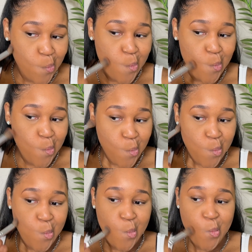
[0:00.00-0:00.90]

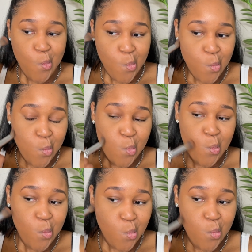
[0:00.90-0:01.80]

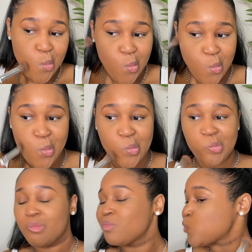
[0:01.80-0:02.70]

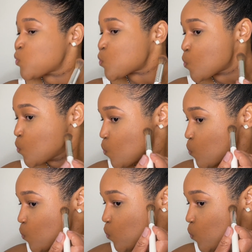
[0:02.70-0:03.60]

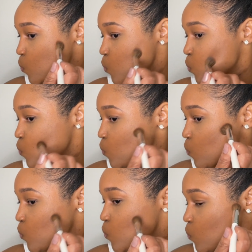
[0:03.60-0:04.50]

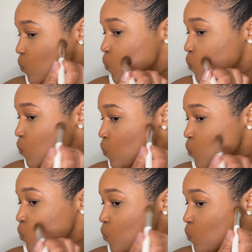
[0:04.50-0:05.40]

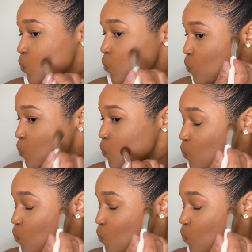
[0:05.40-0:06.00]
Nobody speaks.